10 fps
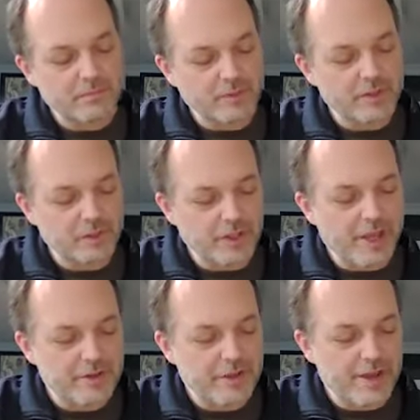So
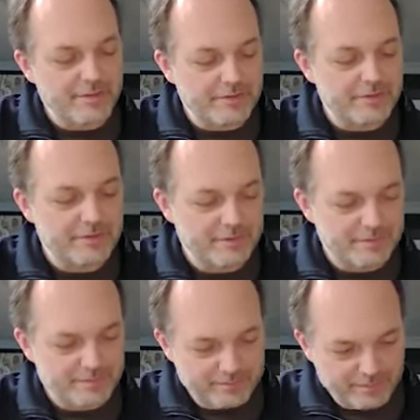again, you
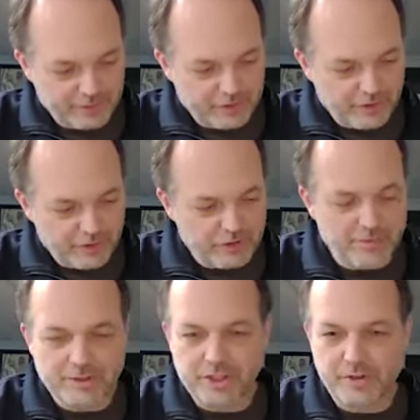
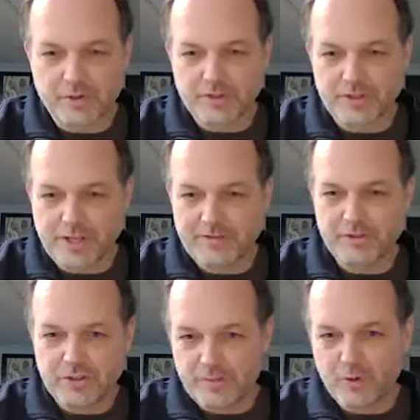strum the G chord and then you have
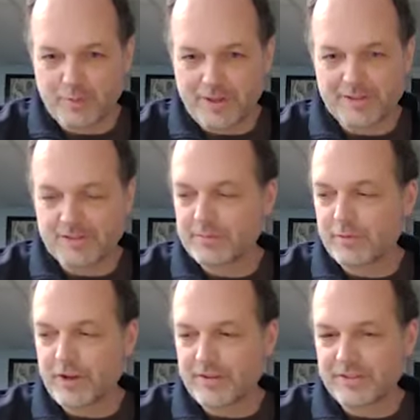2 more beats
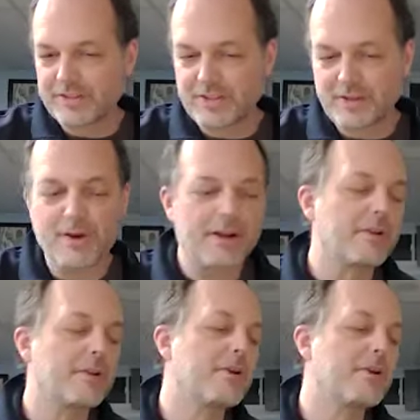before you have to get to E minor.